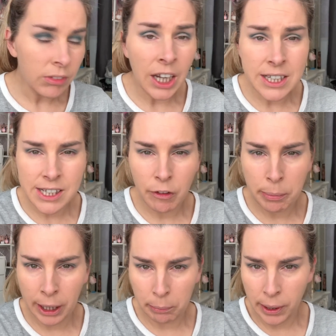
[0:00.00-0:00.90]
I used to have a
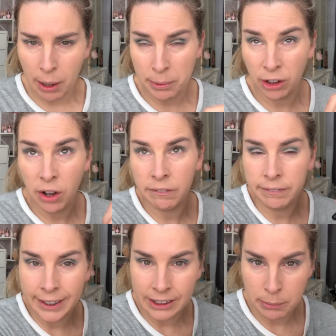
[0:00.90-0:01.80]
pink pair, but I can't
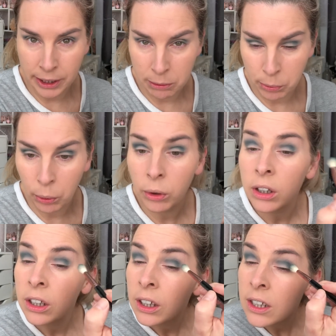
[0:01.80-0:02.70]
find them anymore.
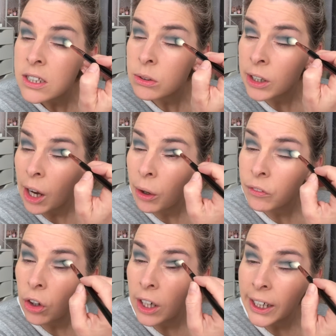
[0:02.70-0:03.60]
So now
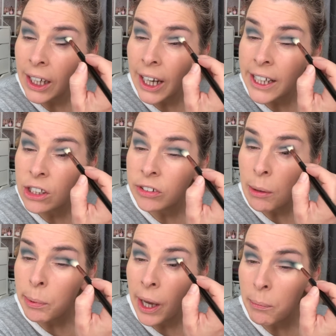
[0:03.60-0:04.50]
I've got like a light grey
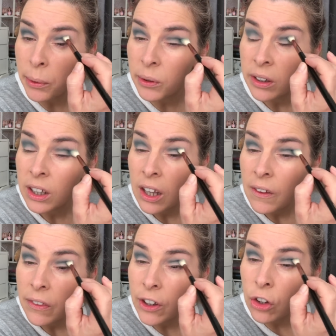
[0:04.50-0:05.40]
pair, but
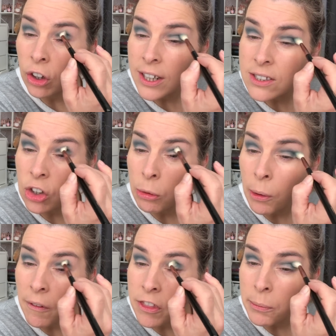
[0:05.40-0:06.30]
the colours come
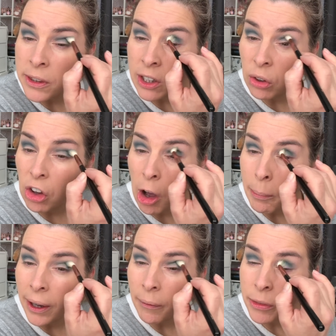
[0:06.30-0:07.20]
off them and they look
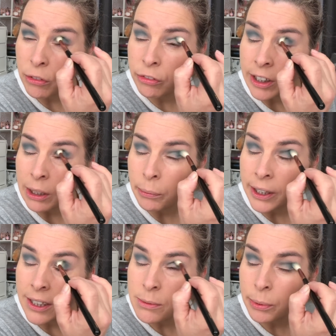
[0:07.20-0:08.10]
copper. They're really
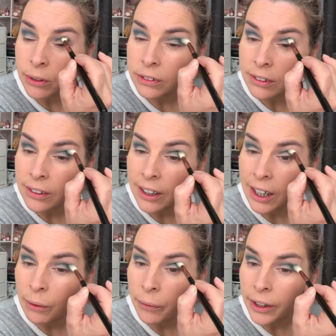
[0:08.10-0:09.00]
weird, but
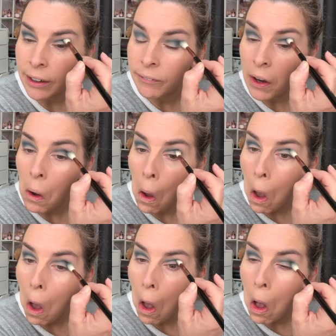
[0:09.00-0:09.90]
whatever.
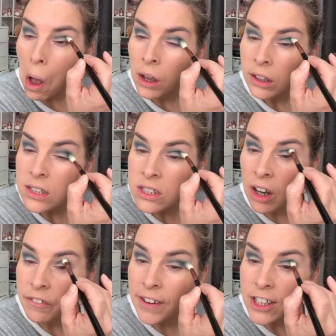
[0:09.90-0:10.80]
It's not
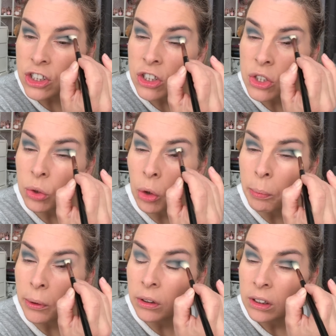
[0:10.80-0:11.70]
a fashion show,
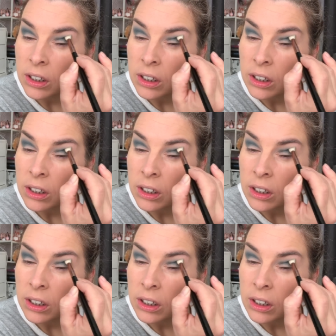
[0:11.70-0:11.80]
but